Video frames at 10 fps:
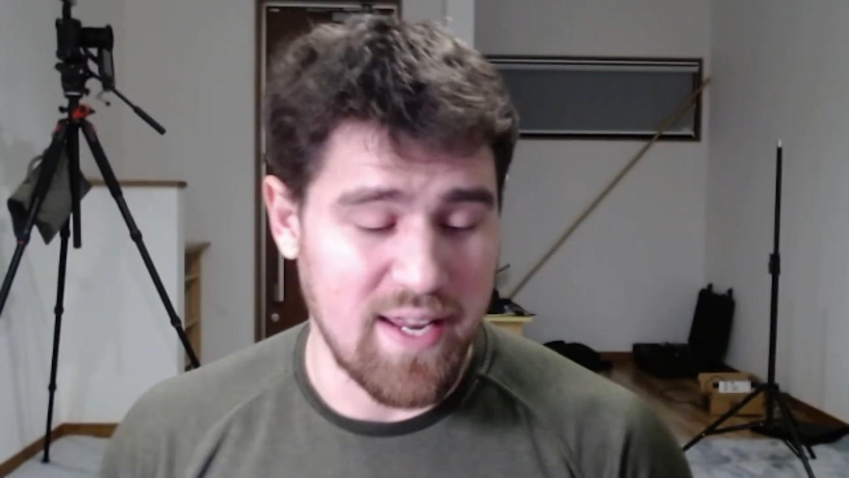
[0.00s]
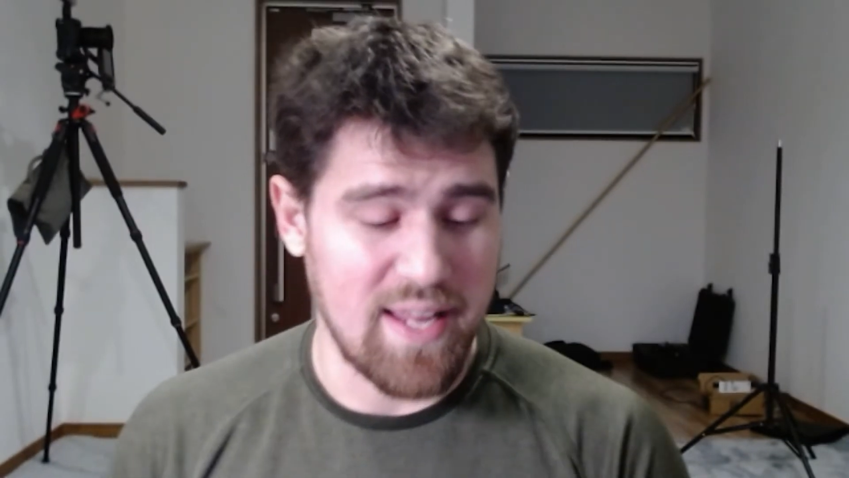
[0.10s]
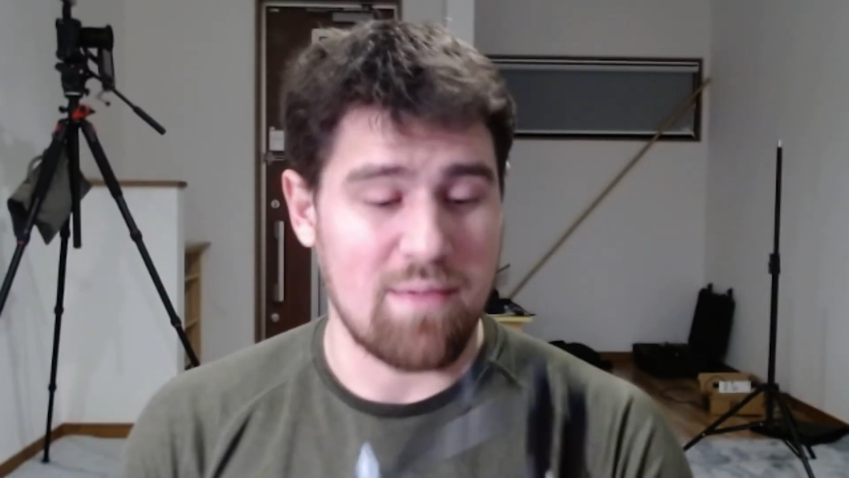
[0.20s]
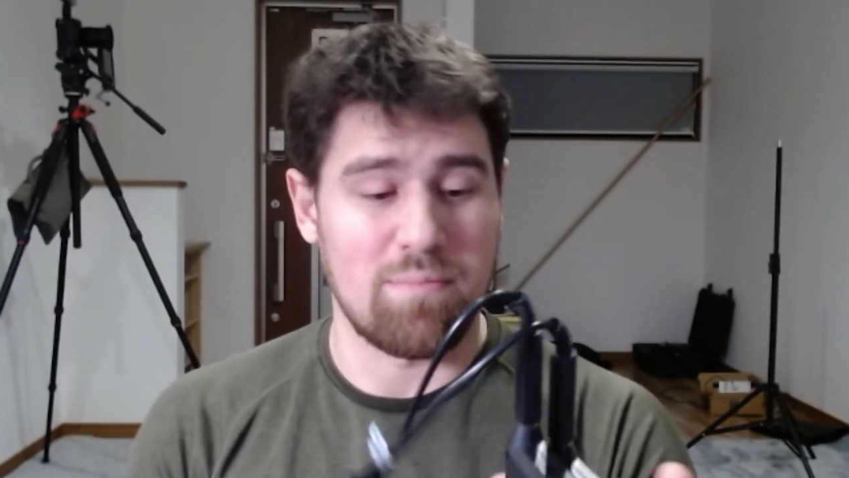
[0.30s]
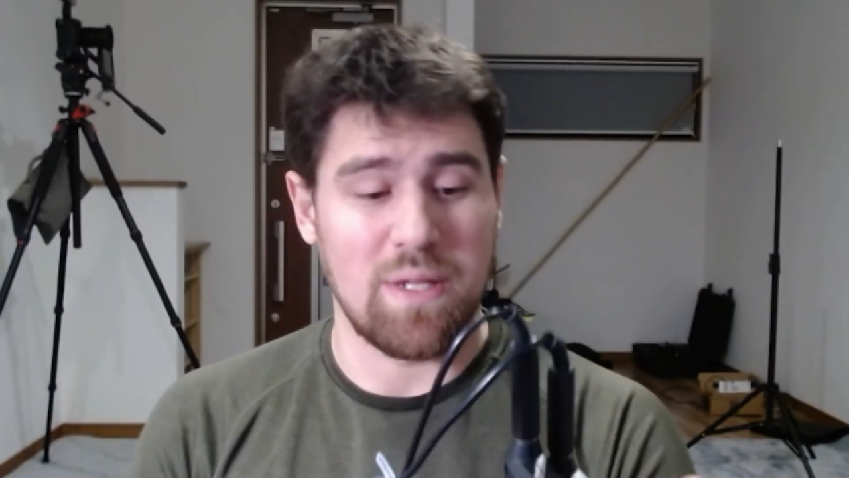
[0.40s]
and
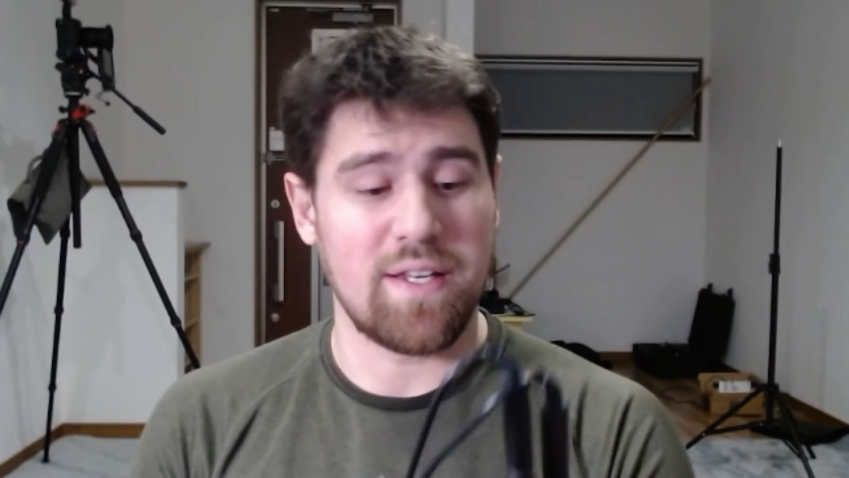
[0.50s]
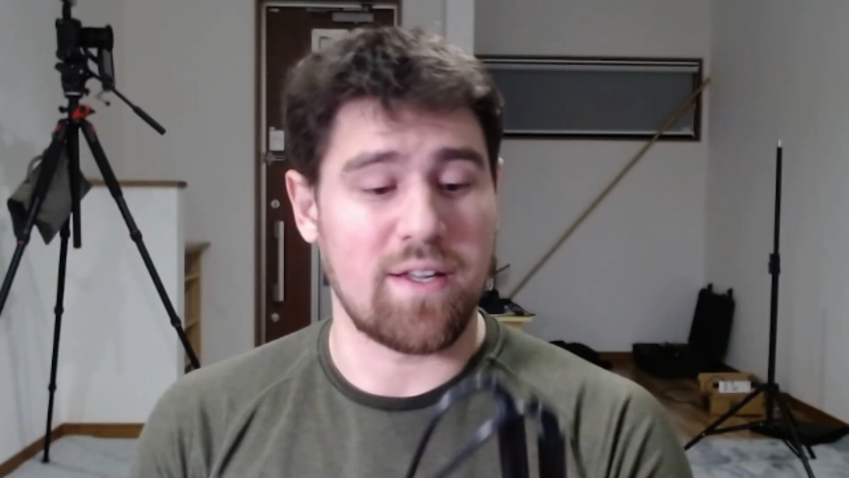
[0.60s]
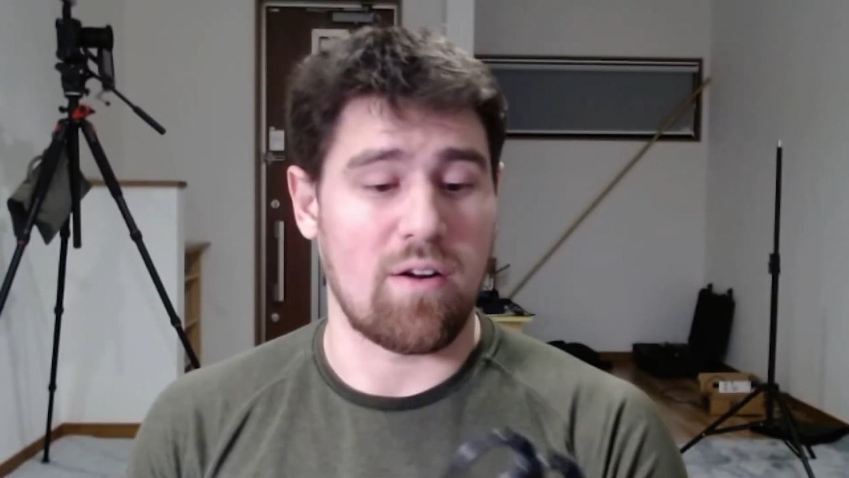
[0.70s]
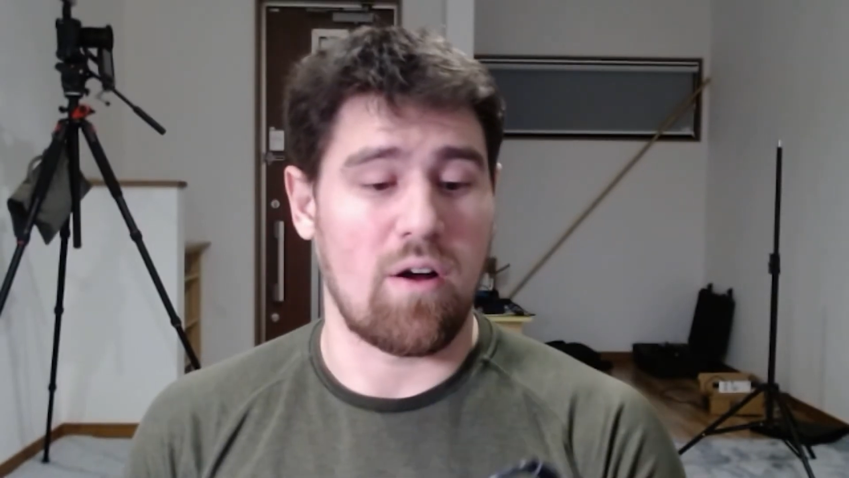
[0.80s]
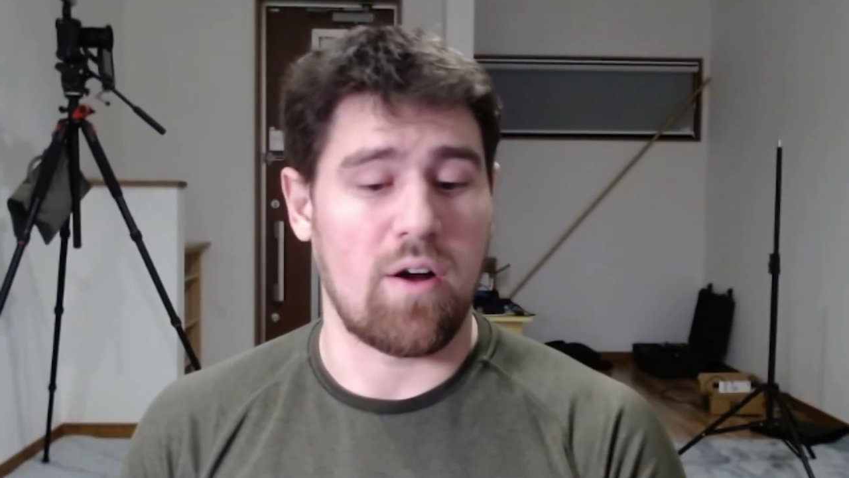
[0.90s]
it blended
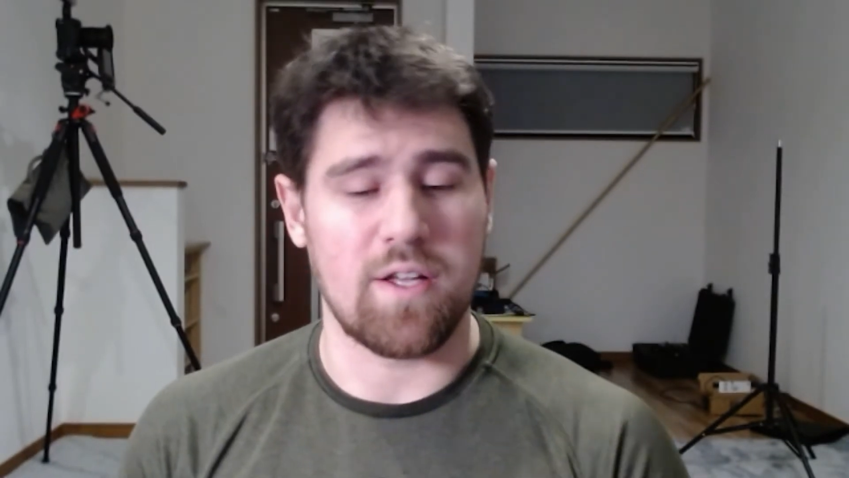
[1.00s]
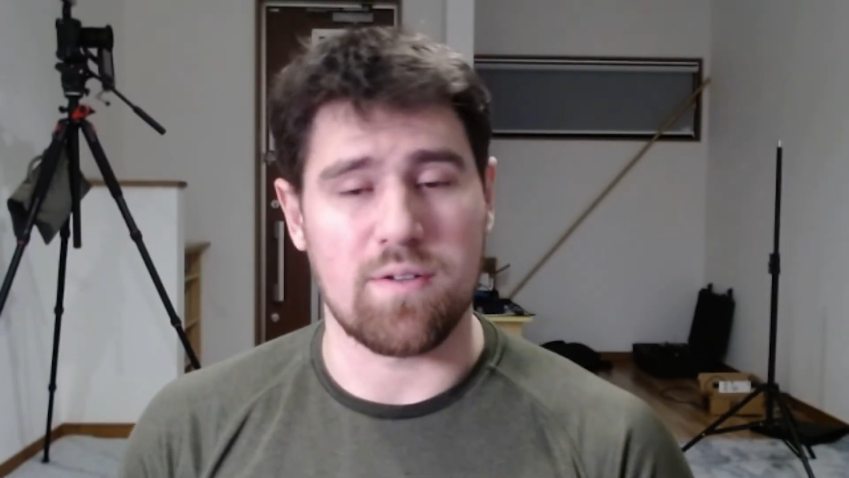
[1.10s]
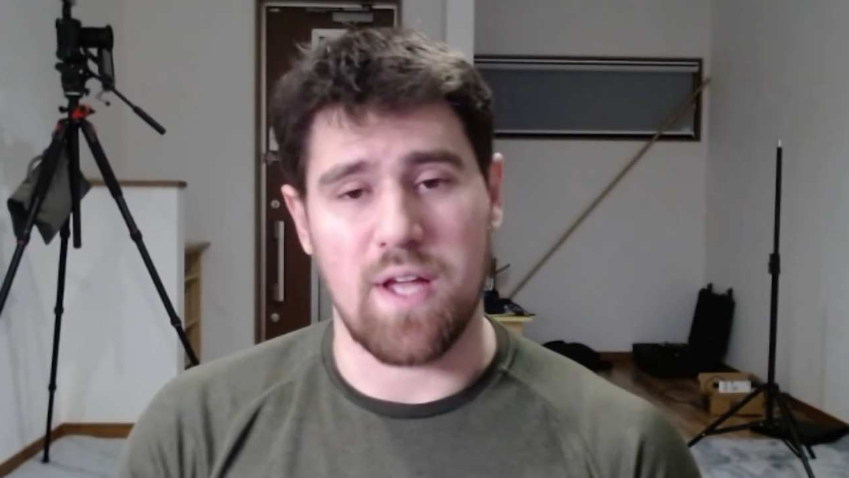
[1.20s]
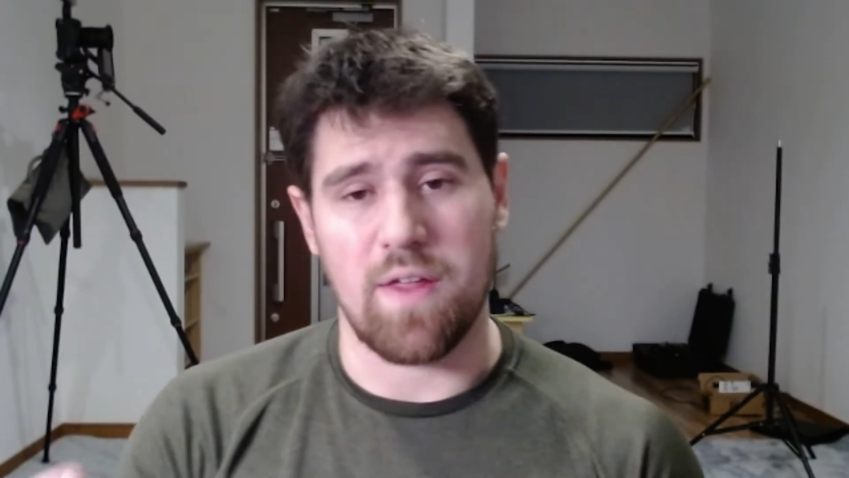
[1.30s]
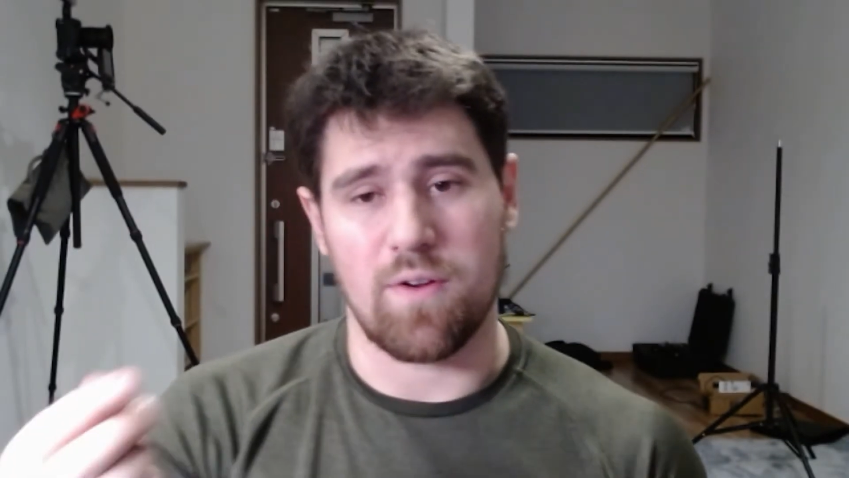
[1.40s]
our audio together